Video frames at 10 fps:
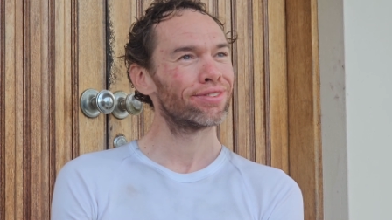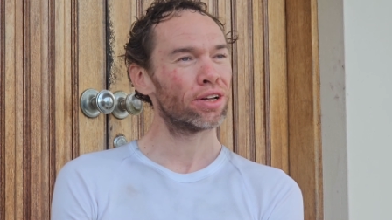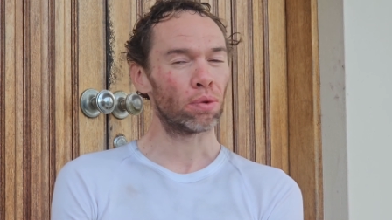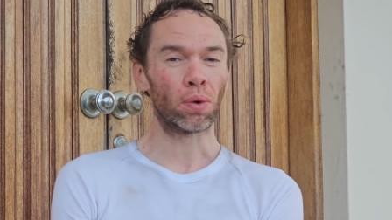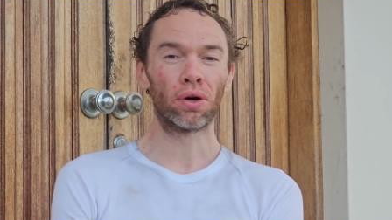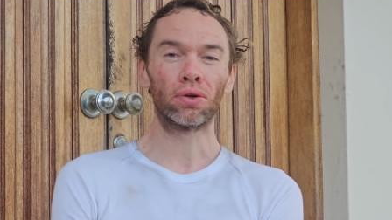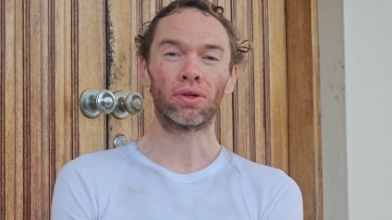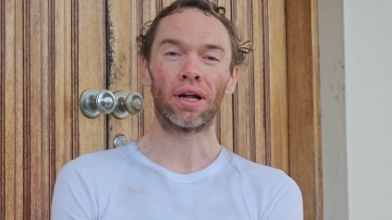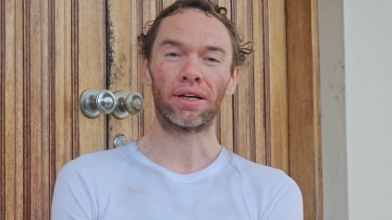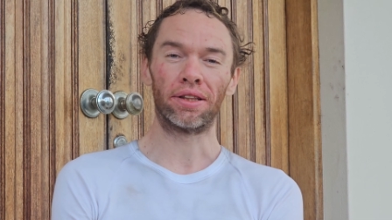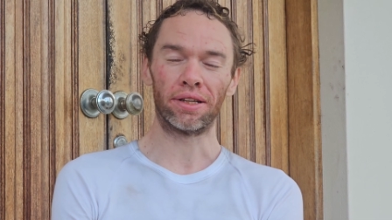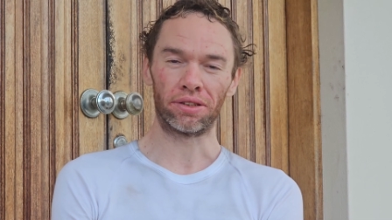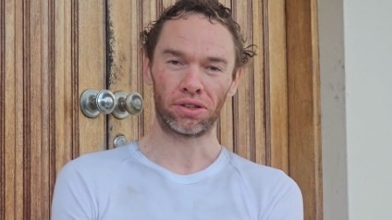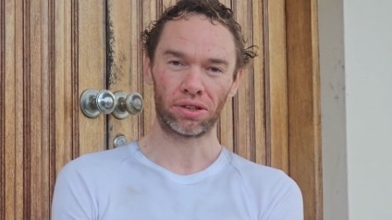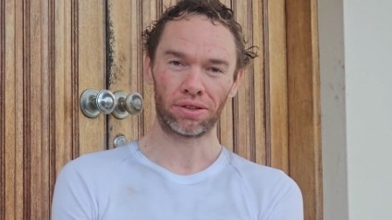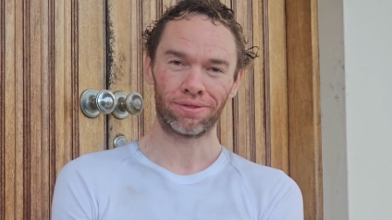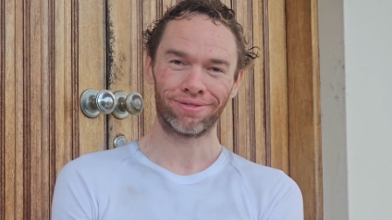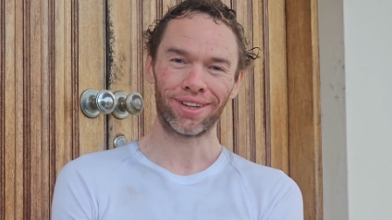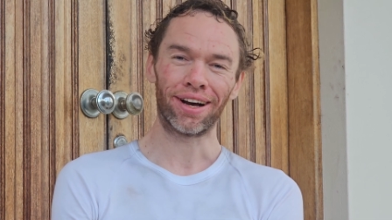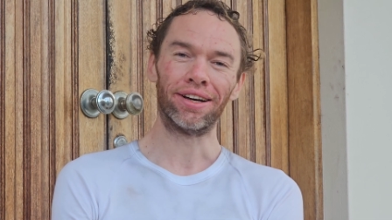In a world like this,
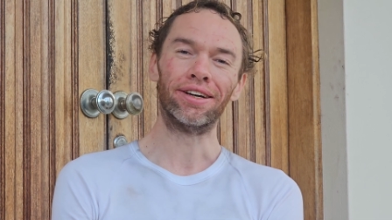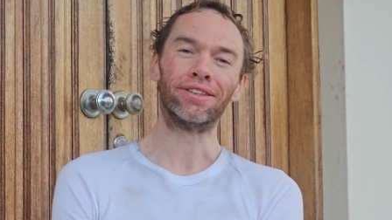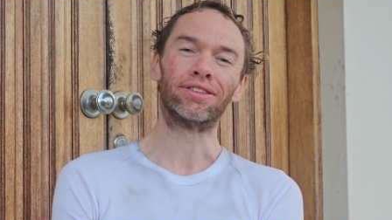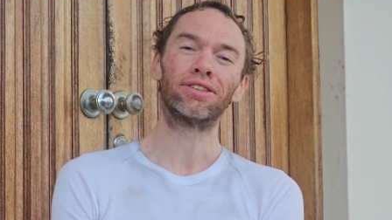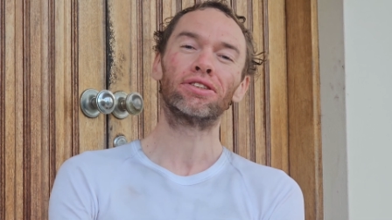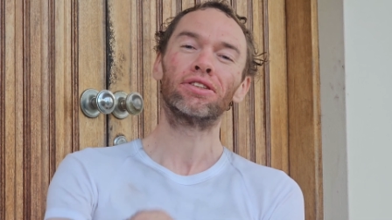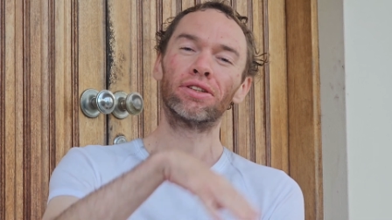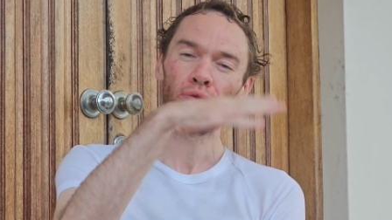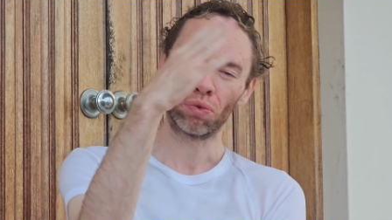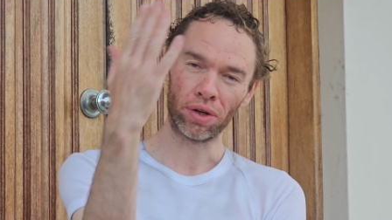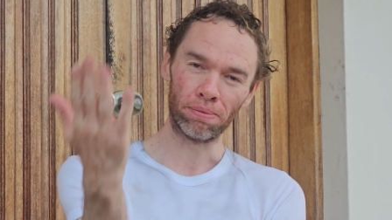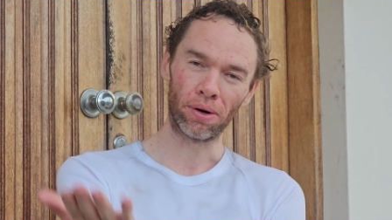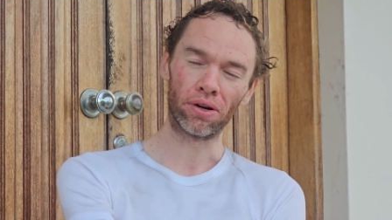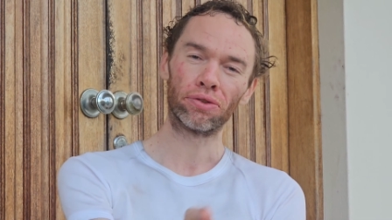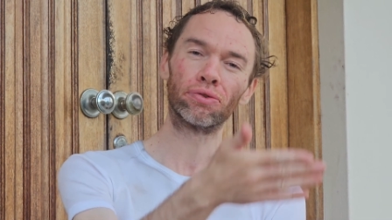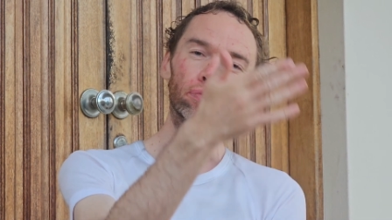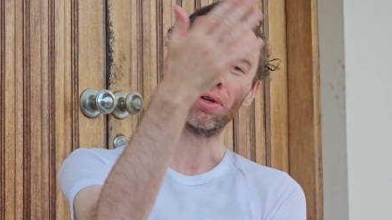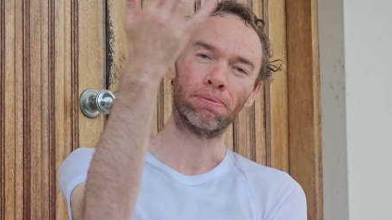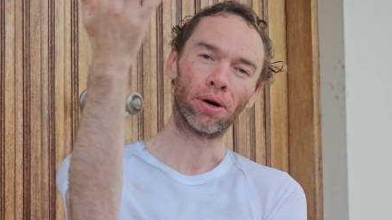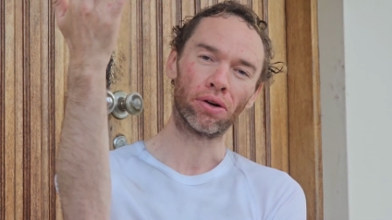I hiss, rebirth,
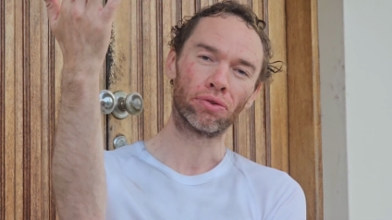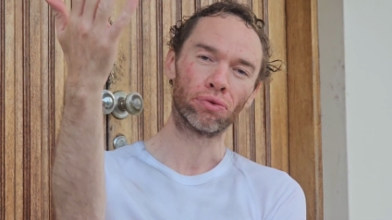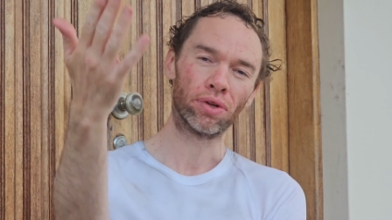rebirth,